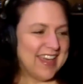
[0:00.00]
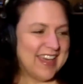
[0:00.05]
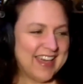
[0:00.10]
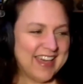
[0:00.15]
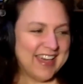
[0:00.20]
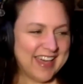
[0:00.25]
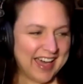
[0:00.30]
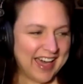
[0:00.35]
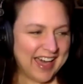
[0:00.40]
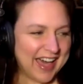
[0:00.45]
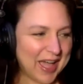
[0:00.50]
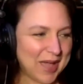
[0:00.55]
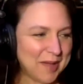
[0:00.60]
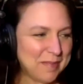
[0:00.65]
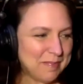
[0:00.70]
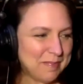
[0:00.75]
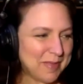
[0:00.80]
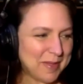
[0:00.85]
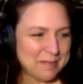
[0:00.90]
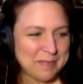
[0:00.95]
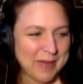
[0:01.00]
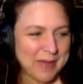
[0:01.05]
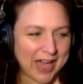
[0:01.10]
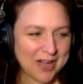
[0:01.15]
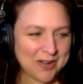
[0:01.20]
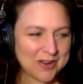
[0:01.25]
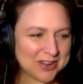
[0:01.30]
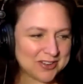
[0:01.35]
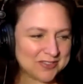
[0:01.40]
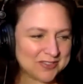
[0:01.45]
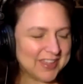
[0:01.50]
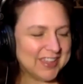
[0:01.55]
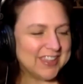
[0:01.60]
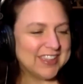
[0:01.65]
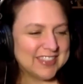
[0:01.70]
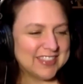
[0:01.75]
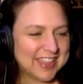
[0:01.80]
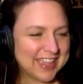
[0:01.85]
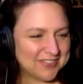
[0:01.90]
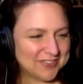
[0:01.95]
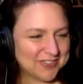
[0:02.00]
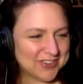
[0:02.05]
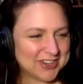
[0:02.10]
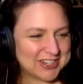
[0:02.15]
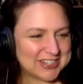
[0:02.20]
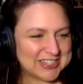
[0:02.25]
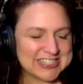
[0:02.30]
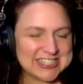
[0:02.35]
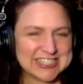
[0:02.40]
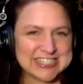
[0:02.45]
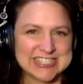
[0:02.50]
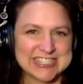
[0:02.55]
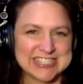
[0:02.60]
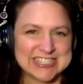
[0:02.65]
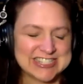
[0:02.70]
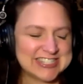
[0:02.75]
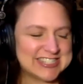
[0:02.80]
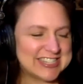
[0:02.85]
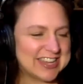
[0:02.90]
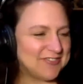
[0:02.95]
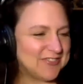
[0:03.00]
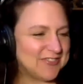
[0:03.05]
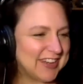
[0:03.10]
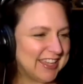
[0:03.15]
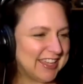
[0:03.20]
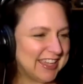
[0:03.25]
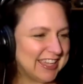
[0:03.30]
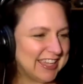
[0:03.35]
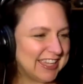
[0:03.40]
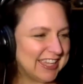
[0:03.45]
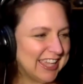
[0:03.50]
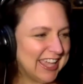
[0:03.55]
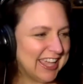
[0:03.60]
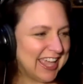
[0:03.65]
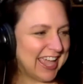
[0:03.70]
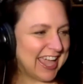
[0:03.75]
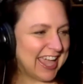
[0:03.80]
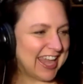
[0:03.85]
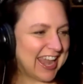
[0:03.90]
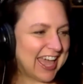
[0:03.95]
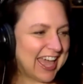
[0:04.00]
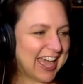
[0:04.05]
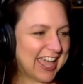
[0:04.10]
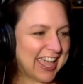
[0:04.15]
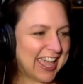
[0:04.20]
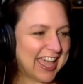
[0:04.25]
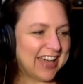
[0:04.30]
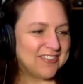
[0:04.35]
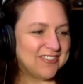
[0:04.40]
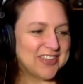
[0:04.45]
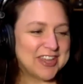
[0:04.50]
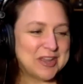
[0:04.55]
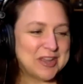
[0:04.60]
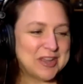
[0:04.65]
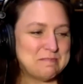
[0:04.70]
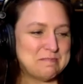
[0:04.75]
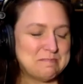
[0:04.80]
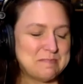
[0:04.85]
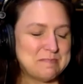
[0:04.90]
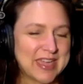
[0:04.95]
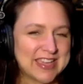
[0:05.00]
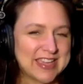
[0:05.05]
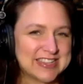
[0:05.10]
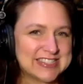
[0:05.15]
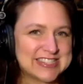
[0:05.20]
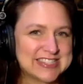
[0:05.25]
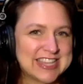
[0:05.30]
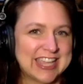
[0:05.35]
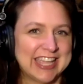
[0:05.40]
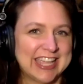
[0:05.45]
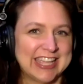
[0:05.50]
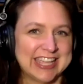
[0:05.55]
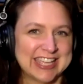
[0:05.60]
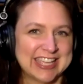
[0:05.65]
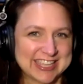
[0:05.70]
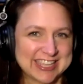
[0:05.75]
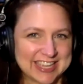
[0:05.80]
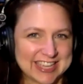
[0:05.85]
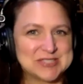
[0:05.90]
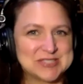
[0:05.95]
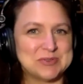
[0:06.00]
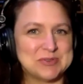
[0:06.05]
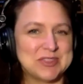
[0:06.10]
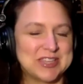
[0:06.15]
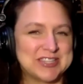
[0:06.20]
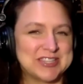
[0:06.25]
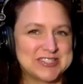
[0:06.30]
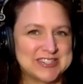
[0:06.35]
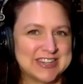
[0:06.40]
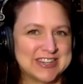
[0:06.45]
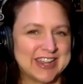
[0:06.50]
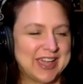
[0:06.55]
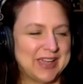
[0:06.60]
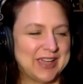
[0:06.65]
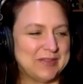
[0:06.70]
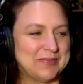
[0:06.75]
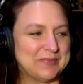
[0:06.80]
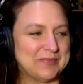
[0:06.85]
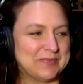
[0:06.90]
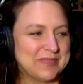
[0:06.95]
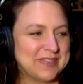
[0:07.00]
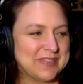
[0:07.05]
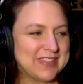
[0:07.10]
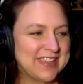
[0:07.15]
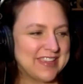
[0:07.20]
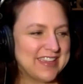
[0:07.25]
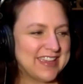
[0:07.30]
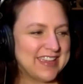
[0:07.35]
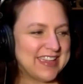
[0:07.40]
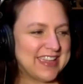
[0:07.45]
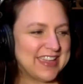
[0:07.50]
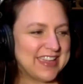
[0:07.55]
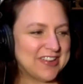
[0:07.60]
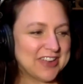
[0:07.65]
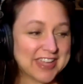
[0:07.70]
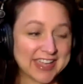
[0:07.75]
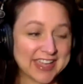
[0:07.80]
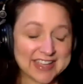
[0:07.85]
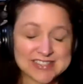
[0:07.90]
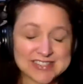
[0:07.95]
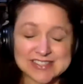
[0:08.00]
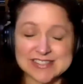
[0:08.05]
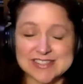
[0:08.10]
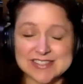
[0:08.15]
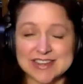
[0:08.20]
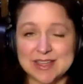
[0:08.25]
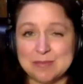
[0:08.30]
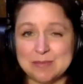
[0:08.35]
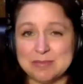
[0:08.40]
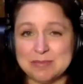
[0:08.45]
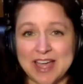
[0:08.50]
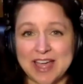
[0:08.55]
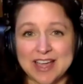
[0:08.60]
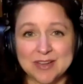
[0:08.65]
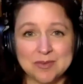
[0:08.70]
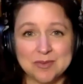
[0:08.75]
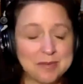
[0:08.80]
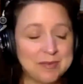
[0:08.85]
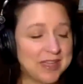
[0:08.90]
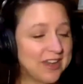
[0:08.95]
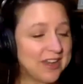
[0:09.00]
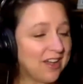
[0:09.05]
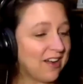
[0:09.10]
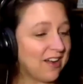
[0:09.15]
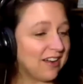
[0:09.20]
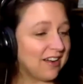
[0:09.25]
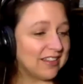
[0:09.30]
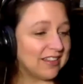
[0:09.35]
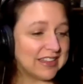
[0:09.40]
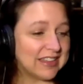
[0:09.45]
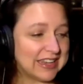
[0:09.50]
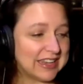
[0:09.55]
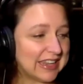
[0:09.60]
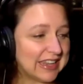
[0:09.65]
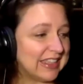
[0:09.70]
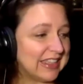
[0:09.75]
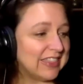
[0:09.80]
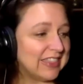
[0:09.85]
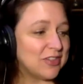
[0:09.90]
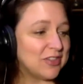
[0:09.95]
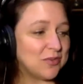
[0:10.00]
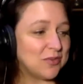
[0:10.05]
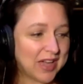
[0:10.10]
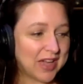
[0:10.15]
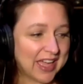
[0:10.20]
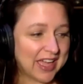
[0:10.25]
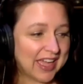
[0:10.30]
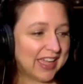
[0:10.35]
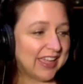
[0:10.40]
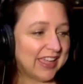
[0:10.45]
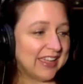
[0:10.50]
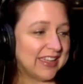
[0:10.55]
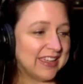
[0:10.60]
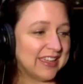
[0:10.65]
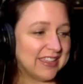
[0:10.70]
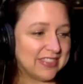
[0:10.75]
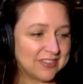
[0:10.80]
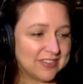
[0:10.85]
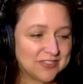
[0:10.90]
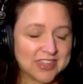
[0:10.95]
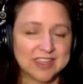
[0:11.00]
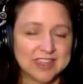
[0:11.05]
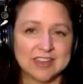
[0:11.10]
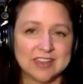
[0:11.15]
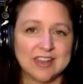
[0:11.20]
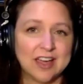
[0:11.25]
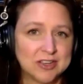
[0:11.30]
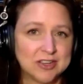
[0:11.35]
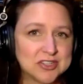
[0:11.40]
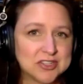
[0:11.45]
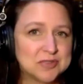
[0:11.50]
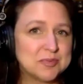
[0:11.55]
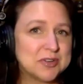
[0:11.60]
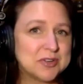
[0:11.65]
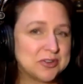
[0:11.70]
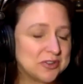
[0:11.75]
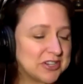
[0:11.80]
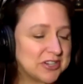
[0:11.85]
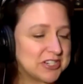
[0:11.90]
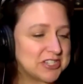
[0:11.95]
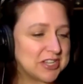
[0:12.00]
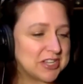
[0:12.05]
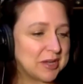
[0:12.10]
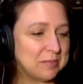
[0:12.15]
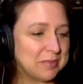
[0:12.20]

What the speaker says: Hi, empowered vegan lifers. This is Stephanie, and I have an amazing guest with us today. Here in Kansas City, Black women are leading the way in the vegan entrepreneurship.